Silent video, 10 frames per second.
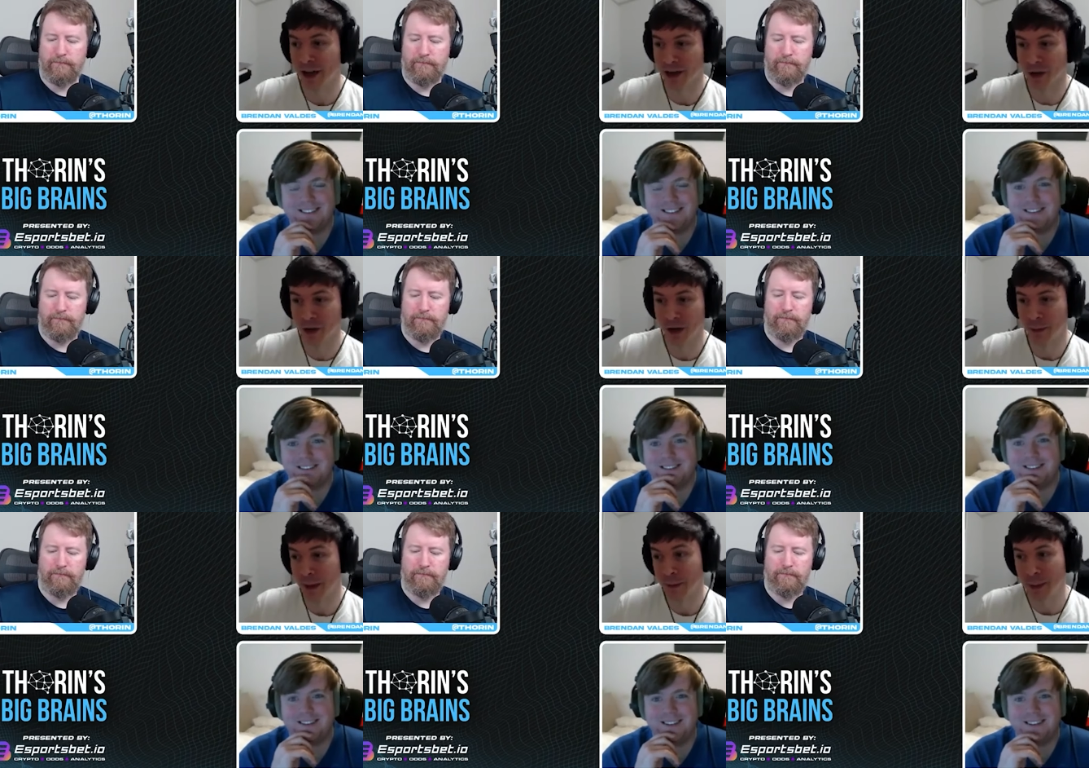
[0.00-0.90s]
Speaker 1: alone. I
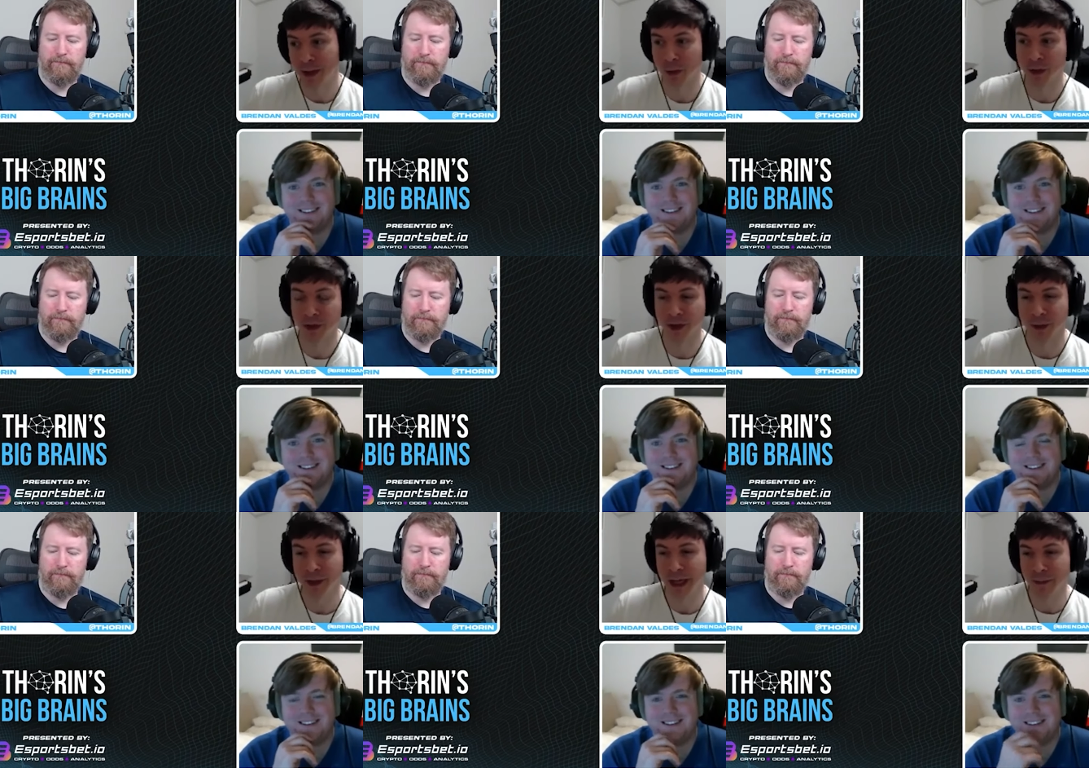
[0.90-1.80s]
mean, maybe they will
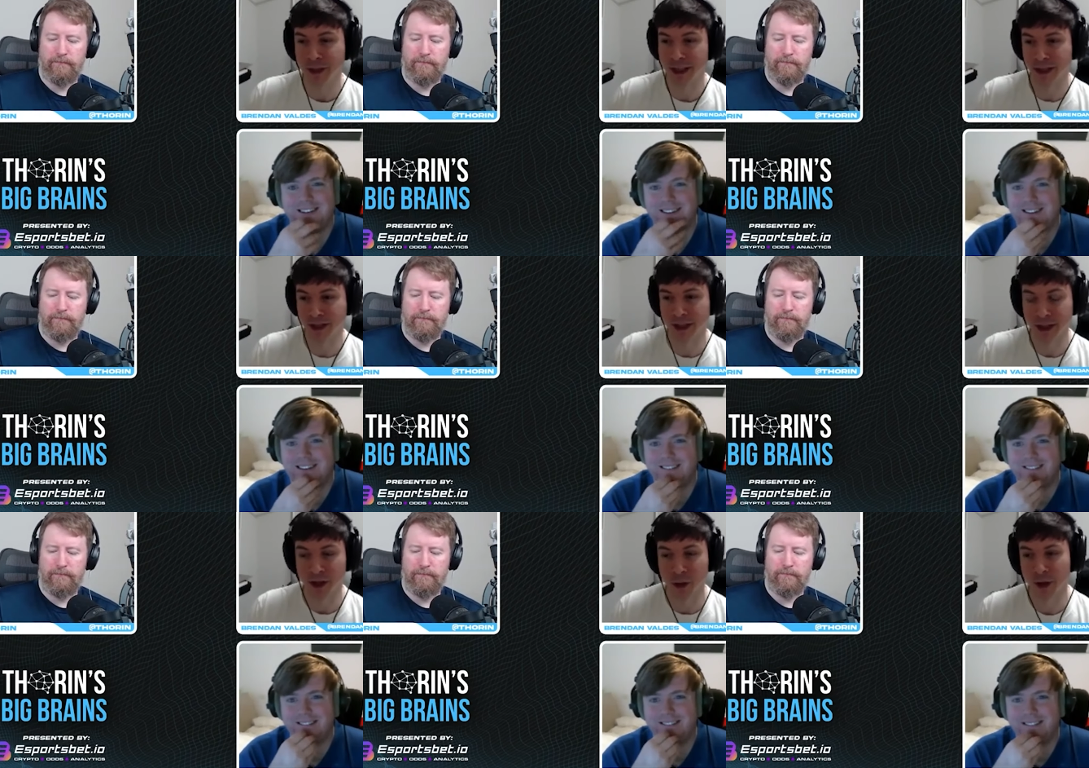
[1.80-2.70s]
some games against like
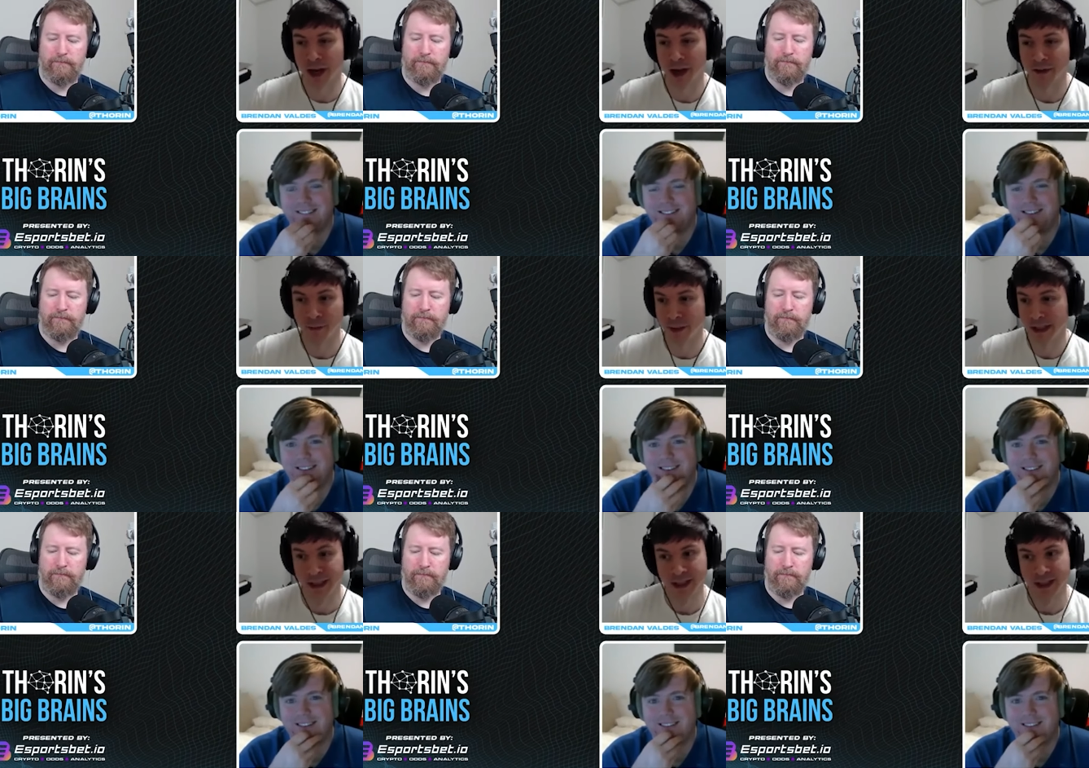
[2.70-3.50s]
the lower half, but